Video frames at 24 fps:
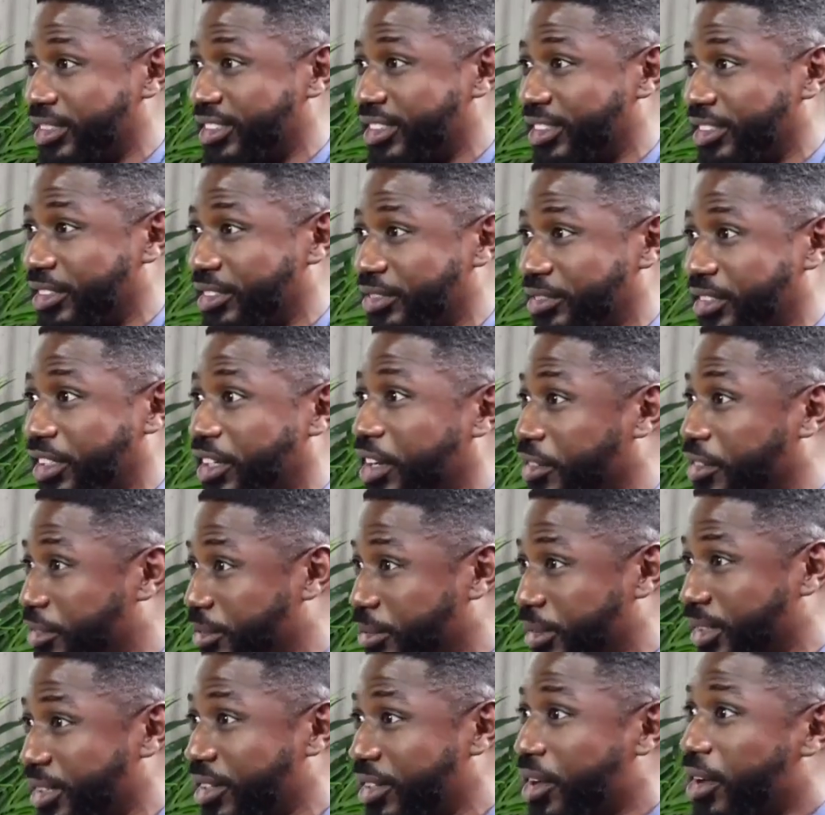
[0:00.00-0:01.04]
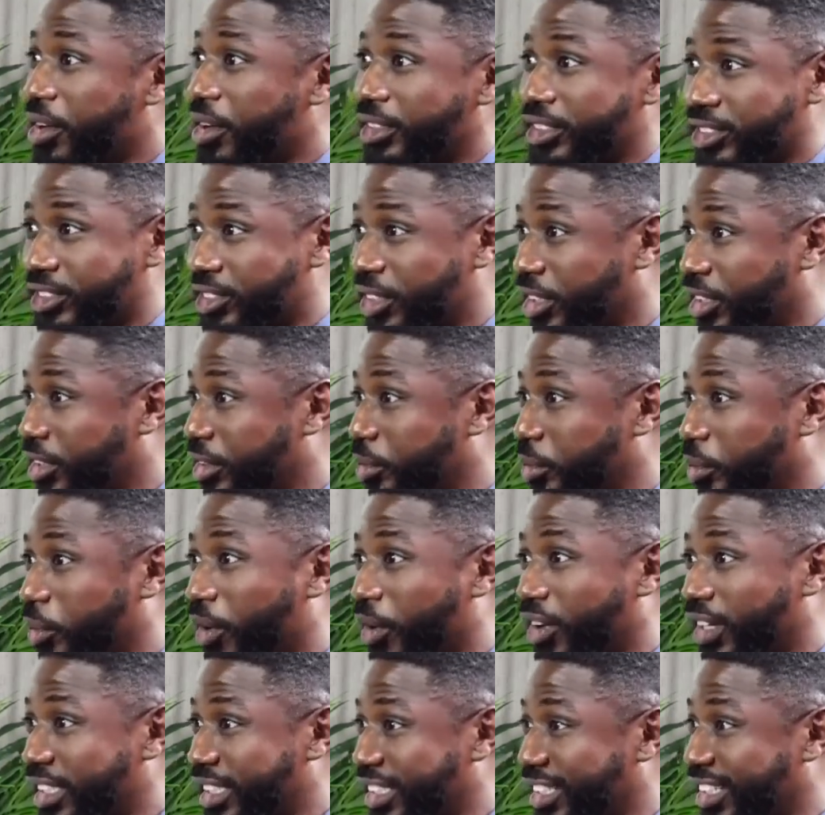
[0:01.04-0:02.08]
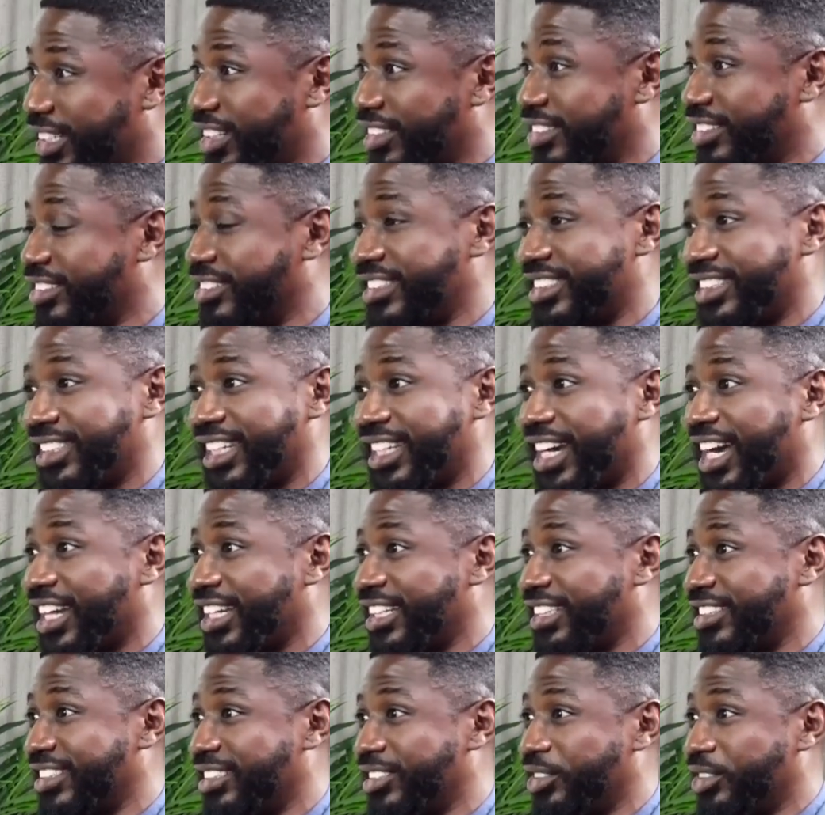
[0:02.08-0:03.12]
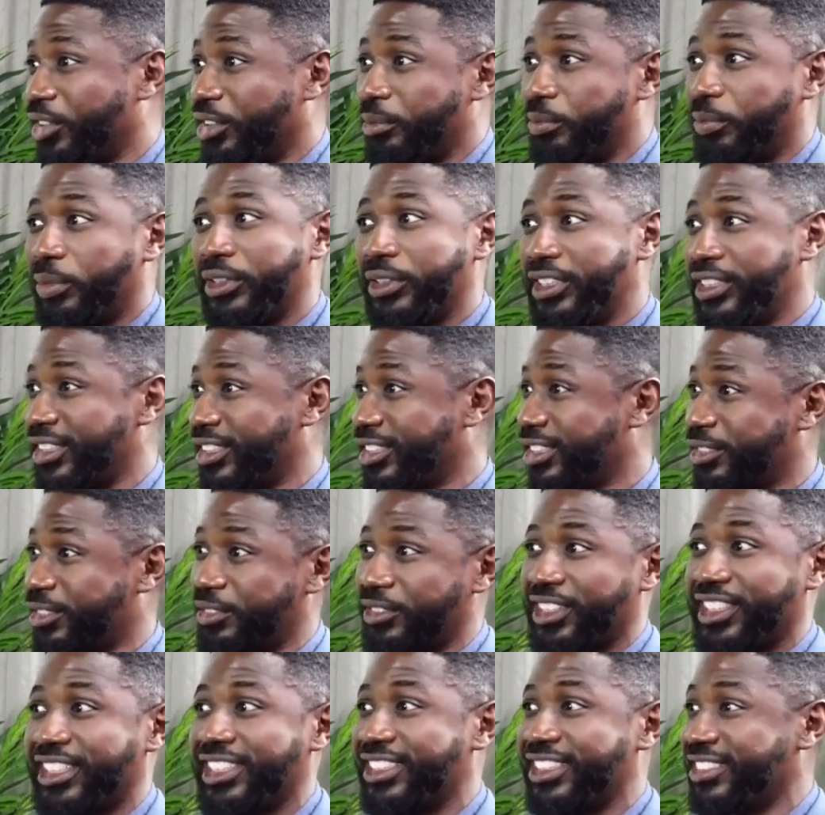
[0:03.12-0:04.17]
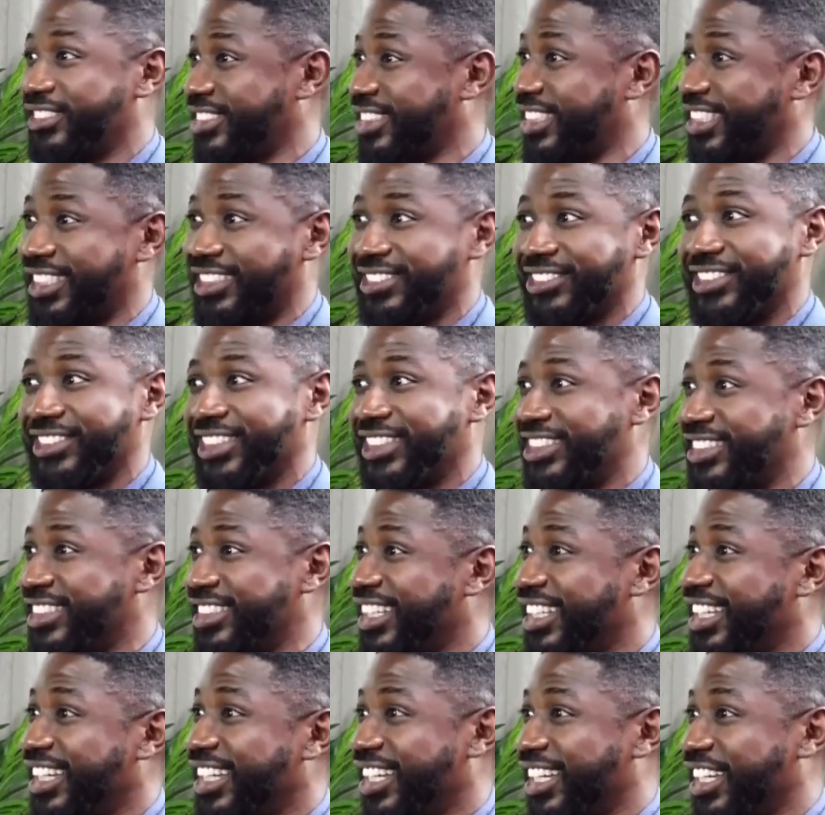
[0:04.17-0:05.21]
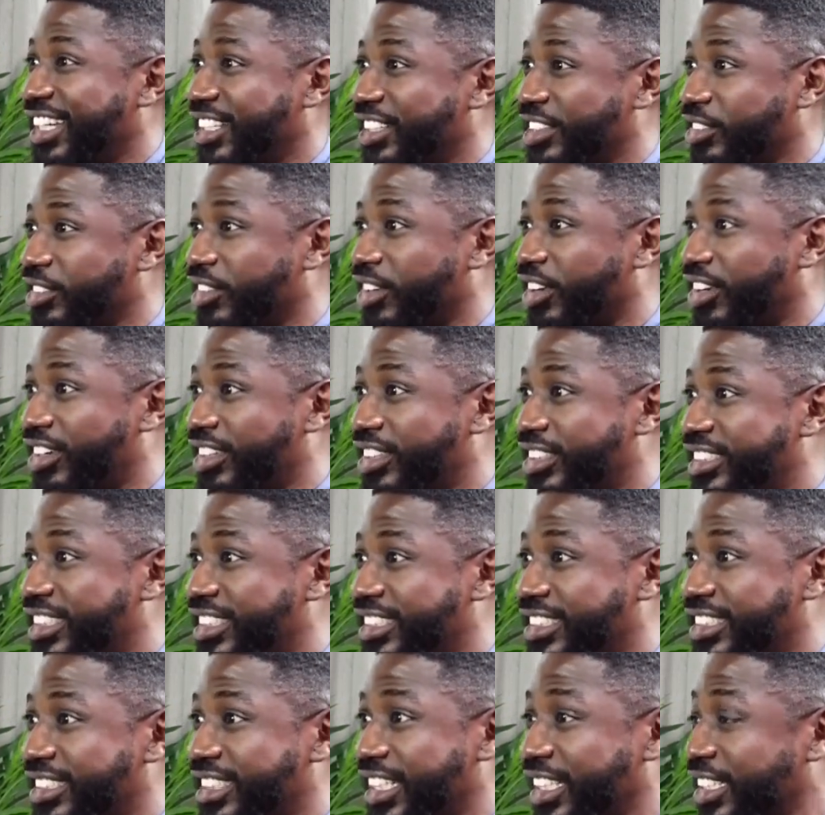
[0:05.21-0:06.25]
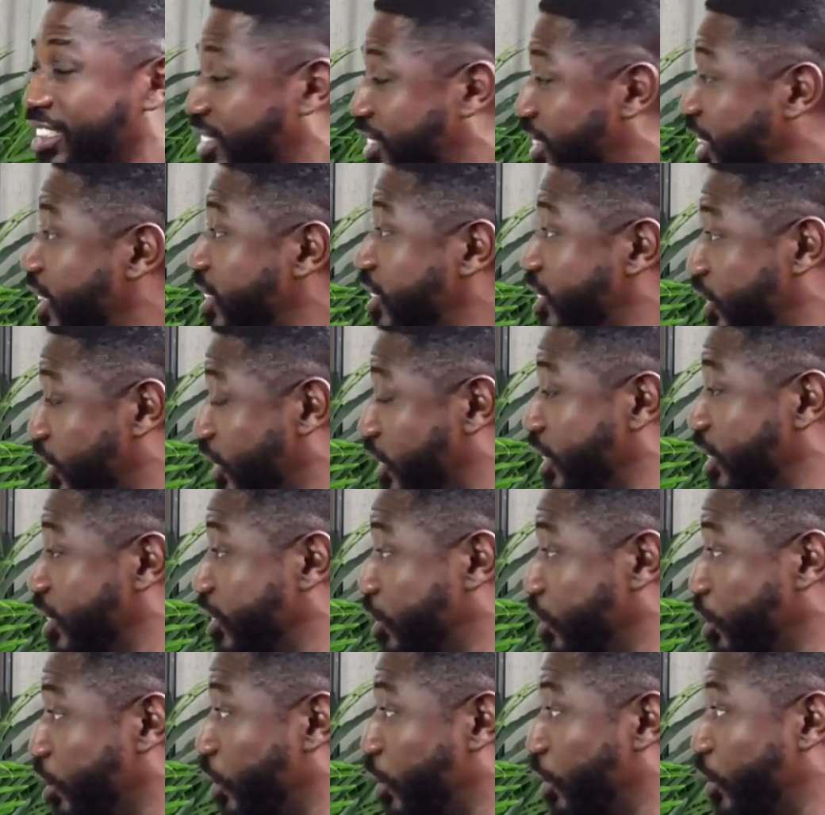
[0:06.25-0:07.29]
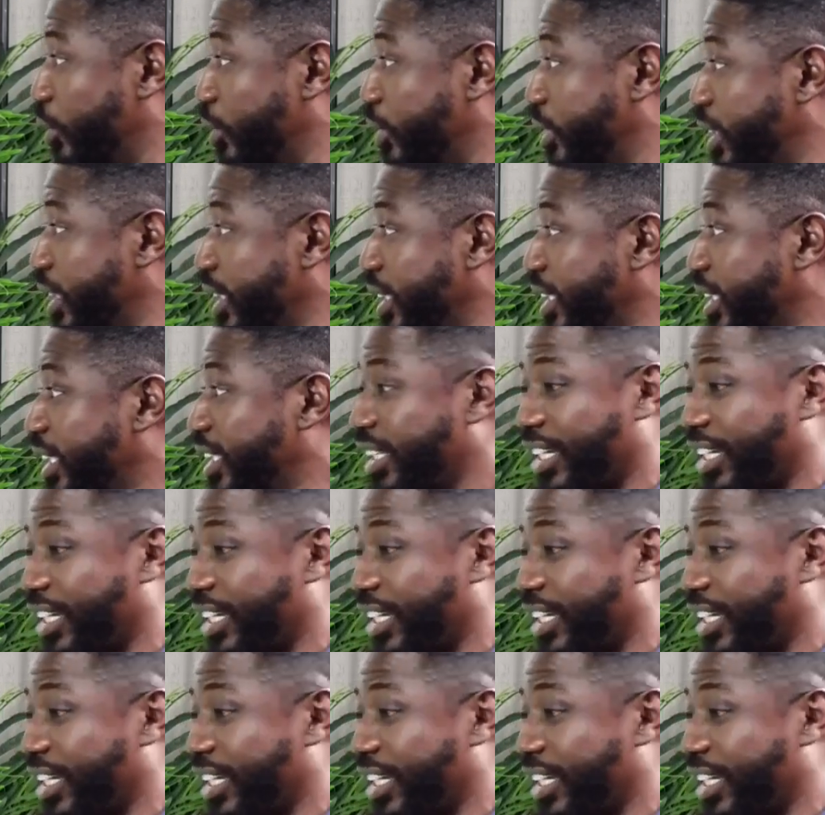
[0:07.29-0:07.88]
of government started walking out, and there was a guy at the door pointing his finger, and he was getting real enthralled, and it turned into a whole thing.